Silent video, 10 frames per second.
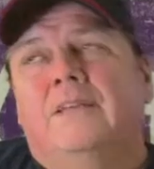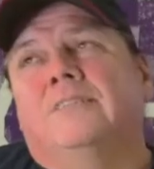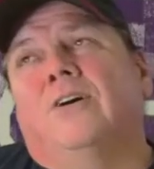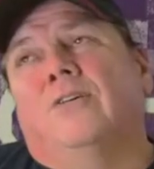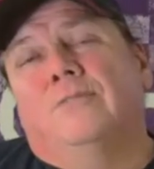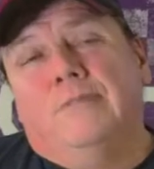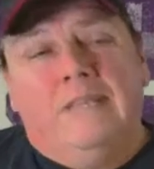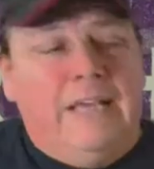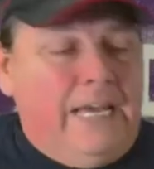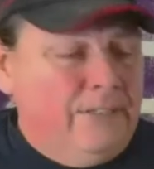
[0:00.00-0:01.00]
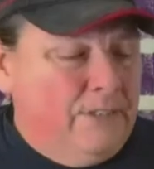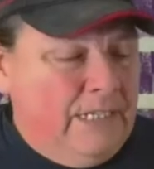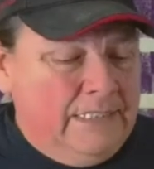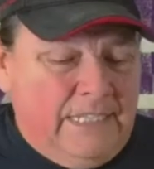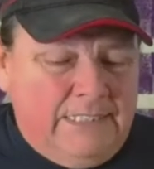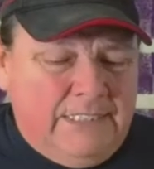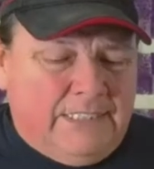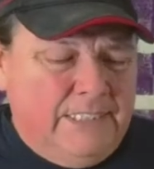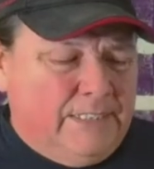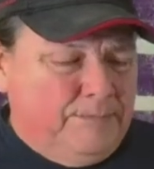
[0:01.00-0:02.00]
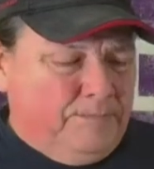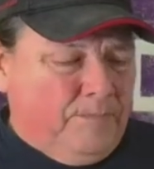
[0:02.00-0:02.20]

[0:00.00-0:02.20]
So I don't know. I, I just think